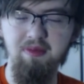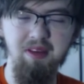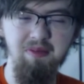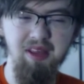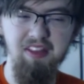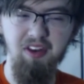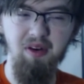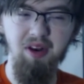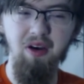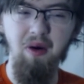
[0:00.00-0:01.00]
Because if you
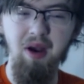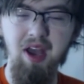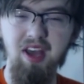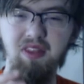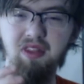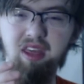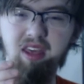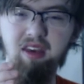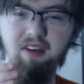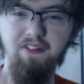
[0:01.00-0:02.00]
don't know,
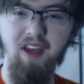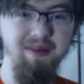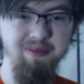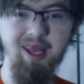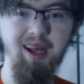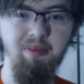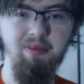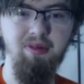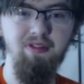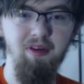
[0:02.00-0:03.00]
the fan meetup
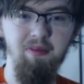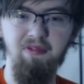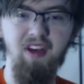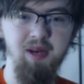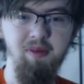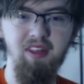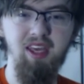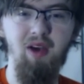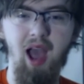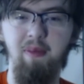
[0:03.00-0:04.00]
for Phantom of the
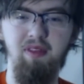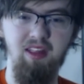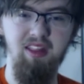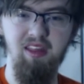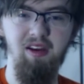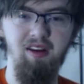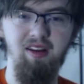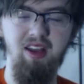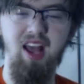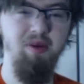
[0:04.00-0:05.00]
Kill happened this year,
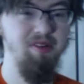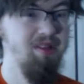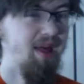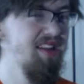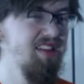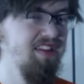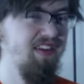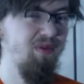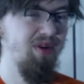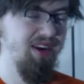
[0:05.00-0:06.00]
and there was a lot of stuff
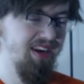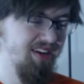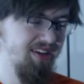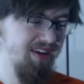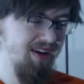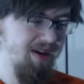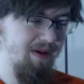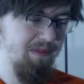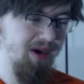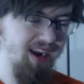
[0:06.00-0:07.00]
I wanted,
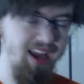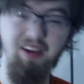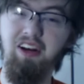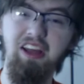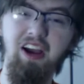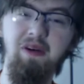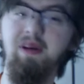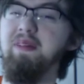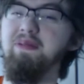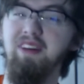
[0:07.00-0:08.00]
but I couldn't go
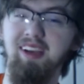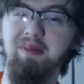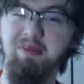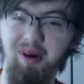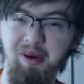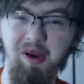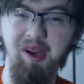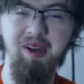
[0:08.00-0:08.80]
because I'm fucking broke.